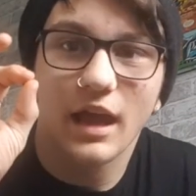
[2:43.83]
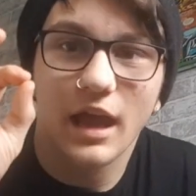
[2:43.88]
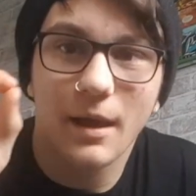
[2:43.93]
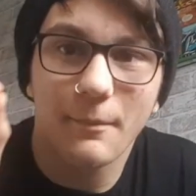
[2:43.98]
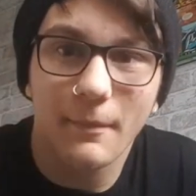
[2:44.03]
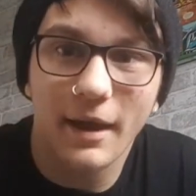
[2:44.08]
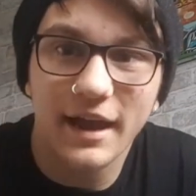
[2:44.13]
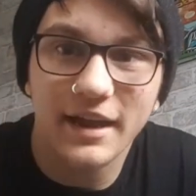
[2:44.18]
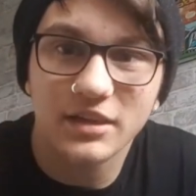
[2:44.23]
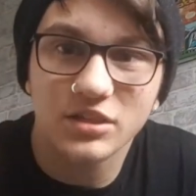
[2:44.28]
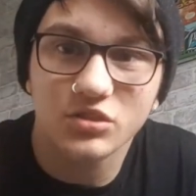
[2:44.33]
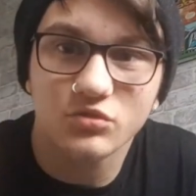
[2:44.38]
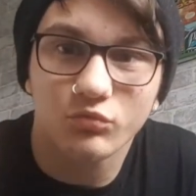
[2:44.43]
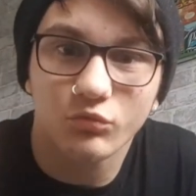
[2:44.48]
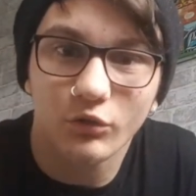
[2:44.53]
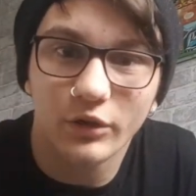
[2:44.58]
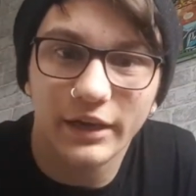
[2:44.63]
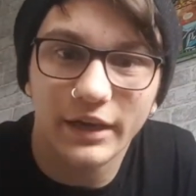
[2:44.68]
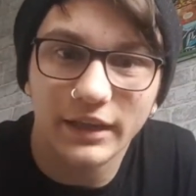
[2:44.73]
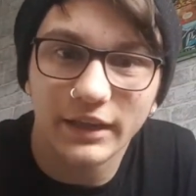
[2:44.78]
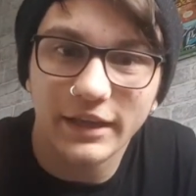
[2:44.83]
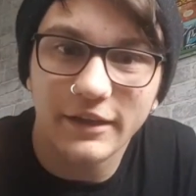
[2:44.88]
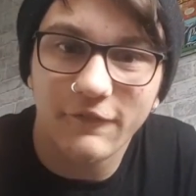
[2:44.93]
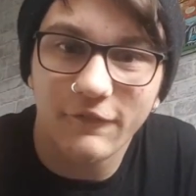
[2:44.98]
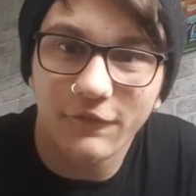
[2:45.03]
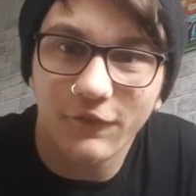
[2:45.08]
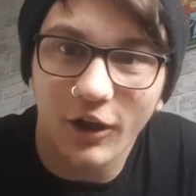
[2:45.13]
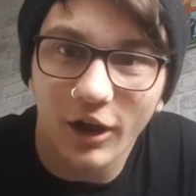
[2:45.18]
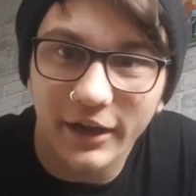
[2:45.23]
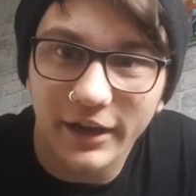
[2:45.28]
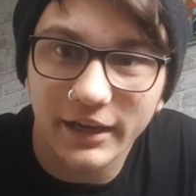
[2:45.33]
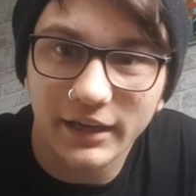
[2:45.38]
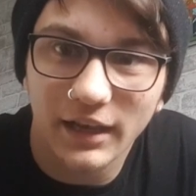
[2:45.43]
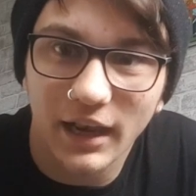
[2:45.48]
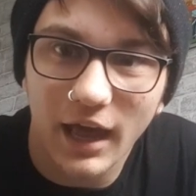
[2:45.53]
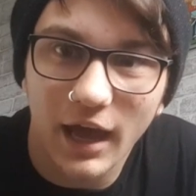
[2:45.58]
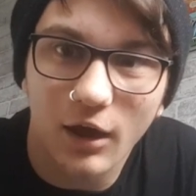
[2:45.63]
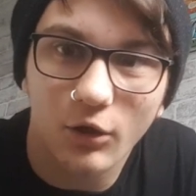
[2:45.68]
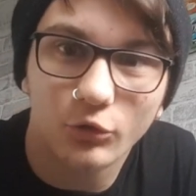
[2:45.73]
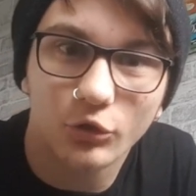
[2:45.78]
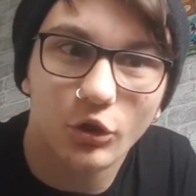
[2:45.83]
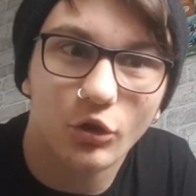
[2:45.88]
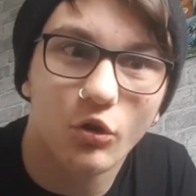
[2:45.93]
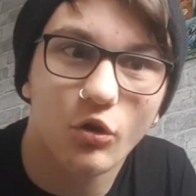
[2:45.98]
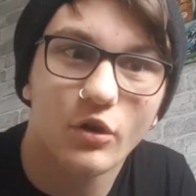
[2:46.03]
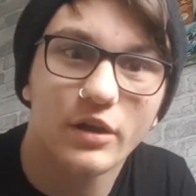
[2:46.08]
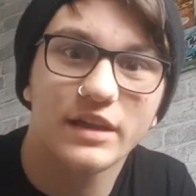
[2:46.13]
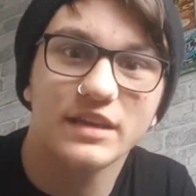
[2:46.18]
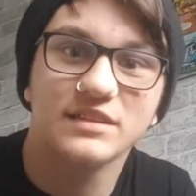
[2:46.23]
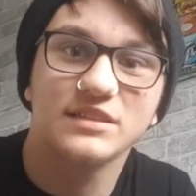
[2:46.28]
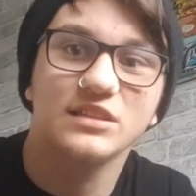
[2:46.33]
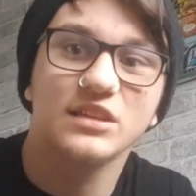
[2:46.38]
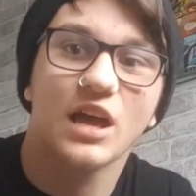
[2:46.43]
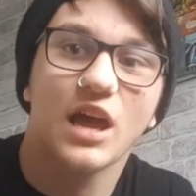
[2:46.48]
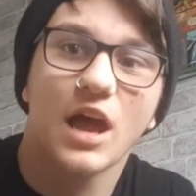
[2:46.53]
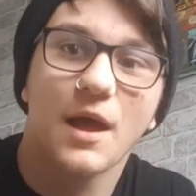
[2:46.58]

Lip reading: It makes really fucking loud noise.